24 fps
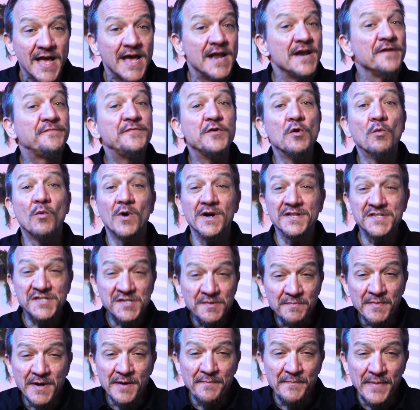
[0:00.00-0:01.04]
And if you want
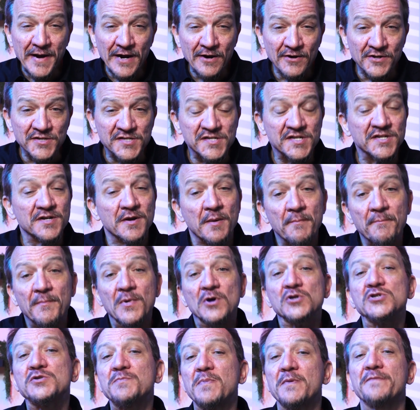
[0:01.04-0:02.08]
some comparison,
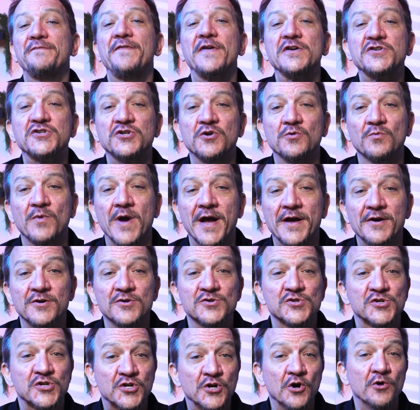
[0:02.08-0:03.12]
most professional
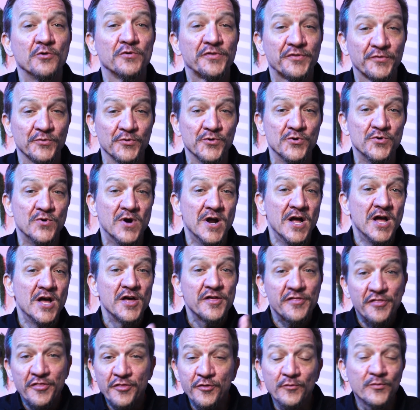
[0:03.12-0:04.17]
writers go through
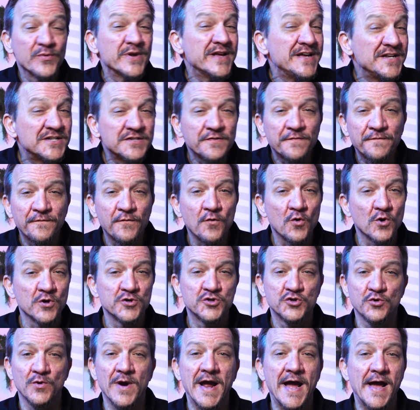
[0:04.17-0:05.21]
3 to 4
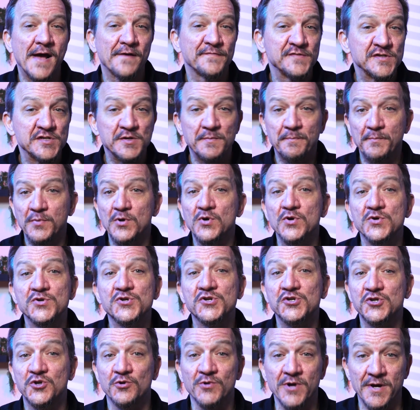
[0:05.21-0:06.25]
drafts per
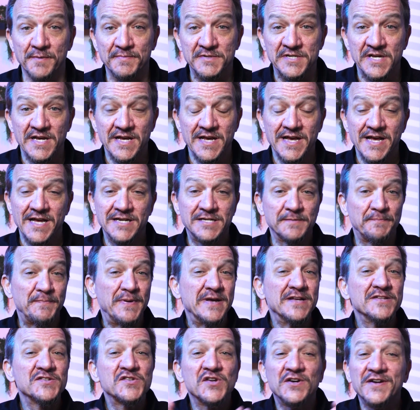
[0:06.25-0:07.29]
script. It
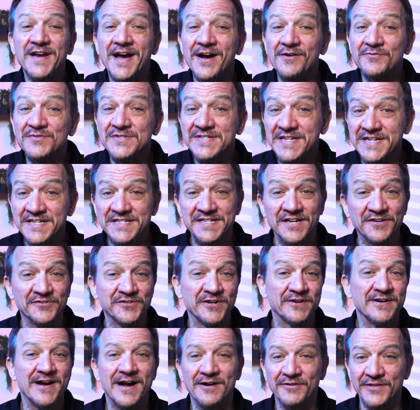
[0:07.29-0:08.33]
depends on how detailed
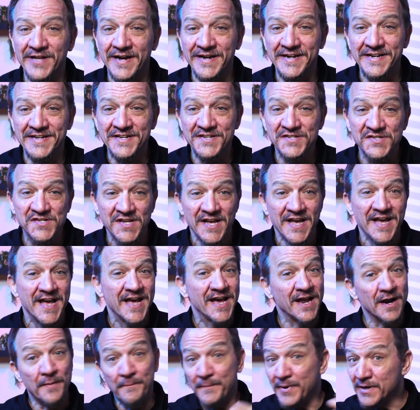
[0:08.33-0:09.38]
their outline is
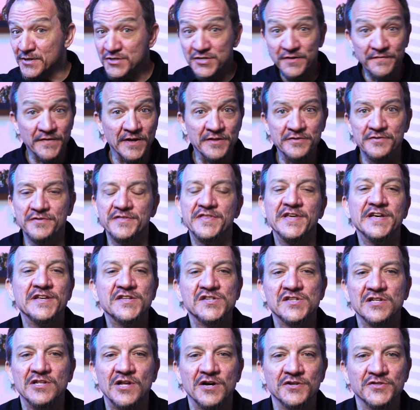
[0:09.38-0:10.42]
and a bunch of other
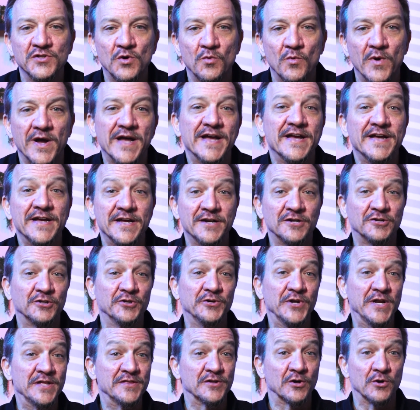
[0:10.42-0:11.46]
things along the way,
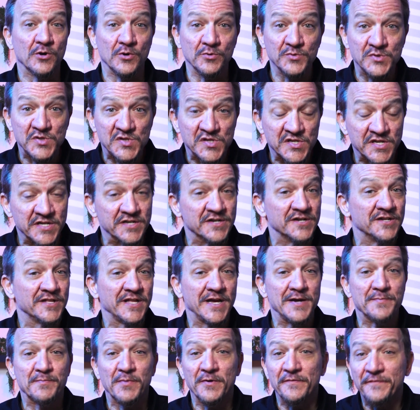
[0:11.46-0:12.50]
including their own skill
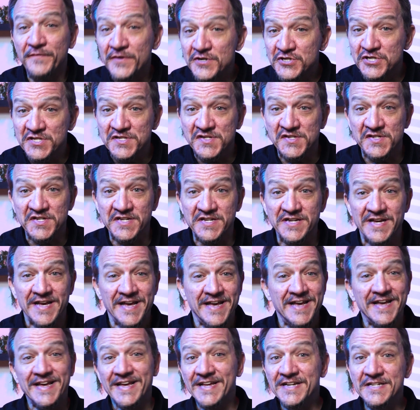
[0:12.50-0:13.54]
and proficiency
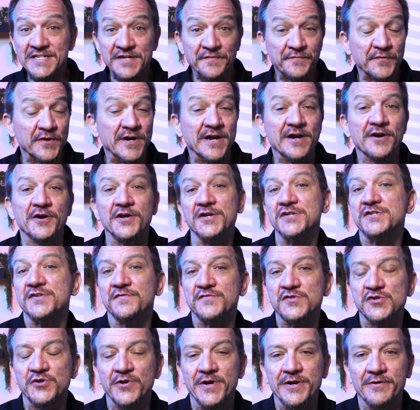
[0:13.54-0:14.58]
in different areas of
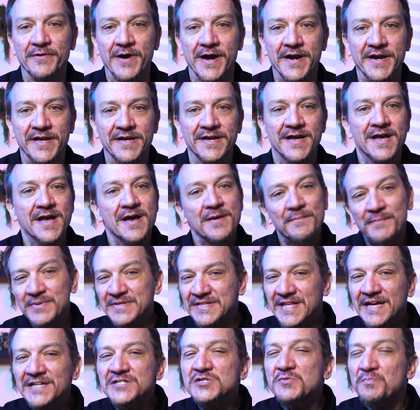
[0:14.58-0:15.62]
screenwriting, but
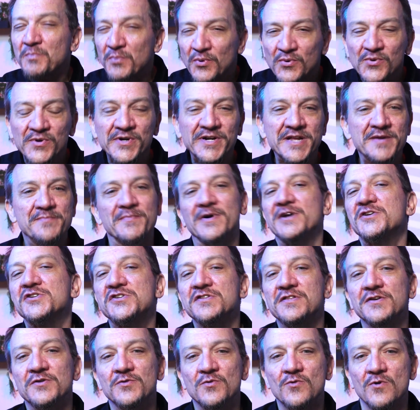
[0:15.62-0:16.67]
that's pretty much
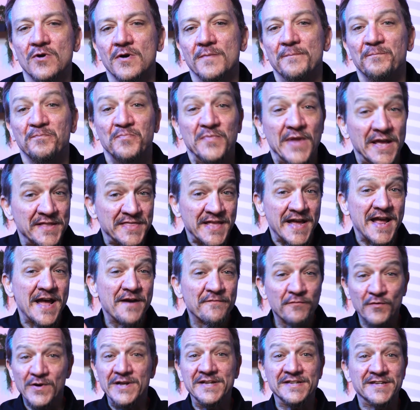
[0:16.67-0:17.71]
the norm. And they
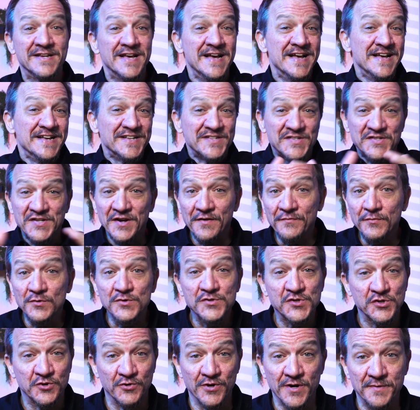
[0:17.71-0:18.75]
have written several
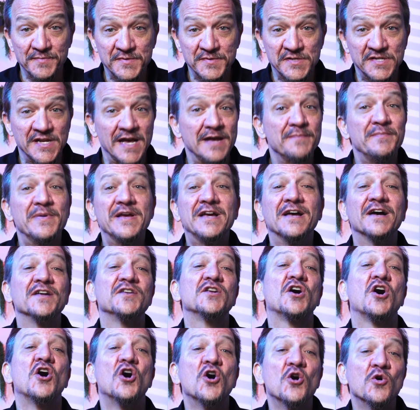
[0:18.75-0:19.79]
scripts and begun to
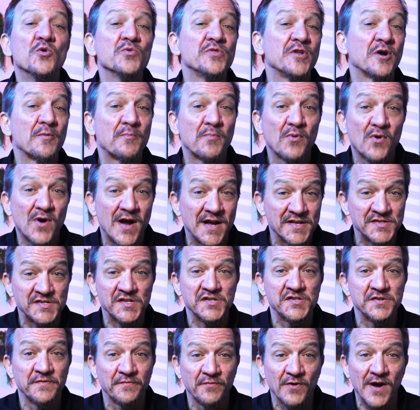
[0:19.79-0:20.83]
hone their
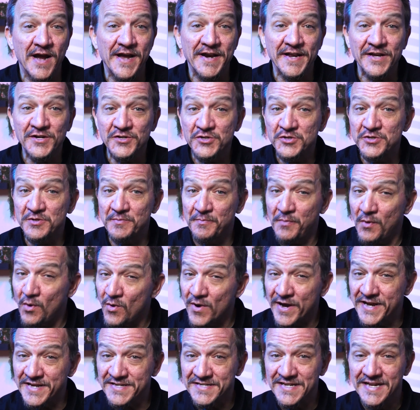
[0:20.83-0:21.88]
process of writing to the
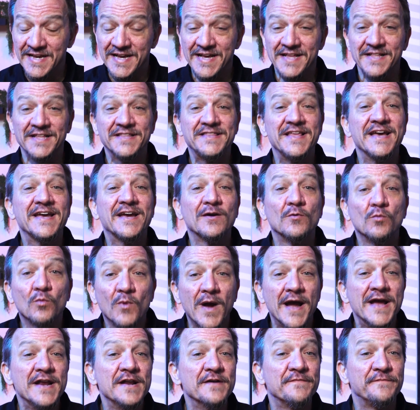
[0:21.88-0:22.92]
point that they can
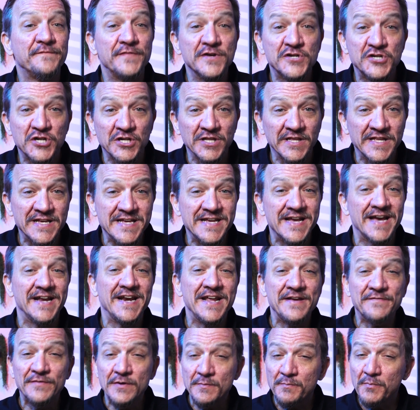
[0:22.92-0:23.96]
write efficiently and
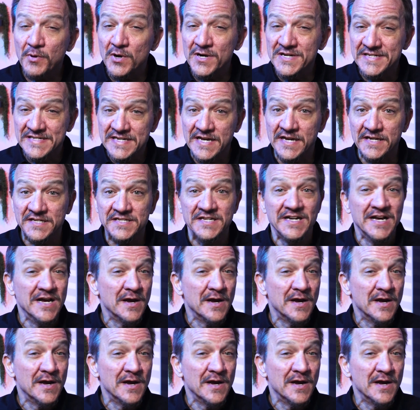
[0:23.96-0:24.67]
even predict